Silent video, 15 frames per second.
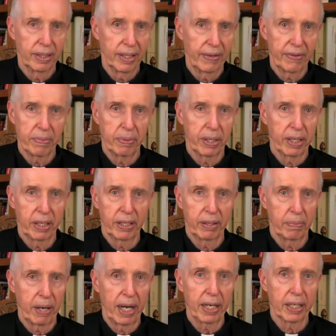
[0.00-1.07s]
Everybody in the
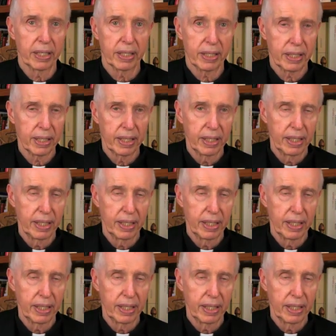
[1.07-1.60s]
palace,